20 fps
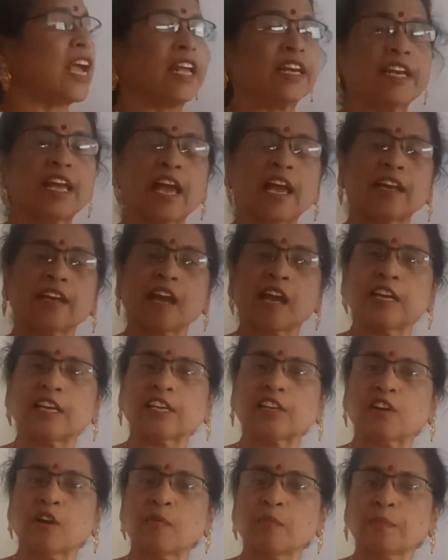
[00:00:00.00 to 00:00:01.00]
and
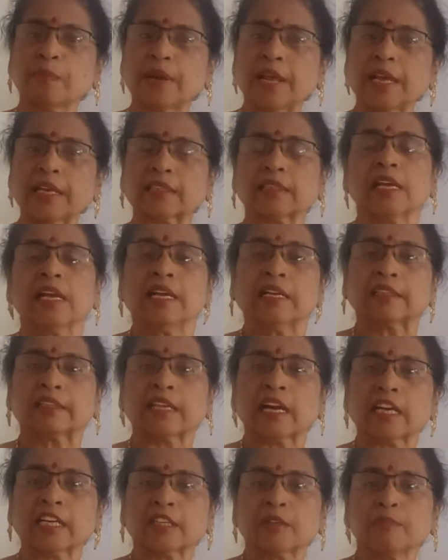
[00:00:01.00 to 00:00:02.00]
anionic complex.
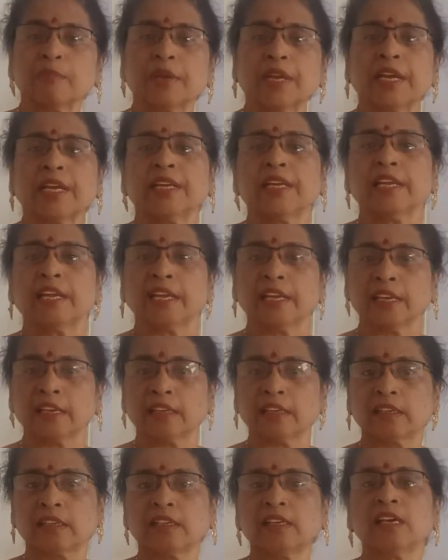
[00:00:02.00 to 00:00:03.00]
That means
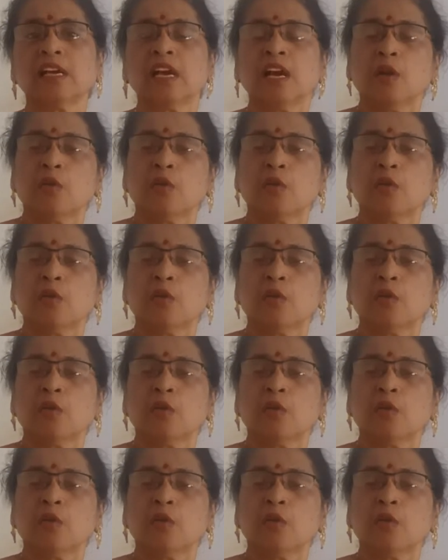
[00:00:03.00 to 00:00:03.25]
here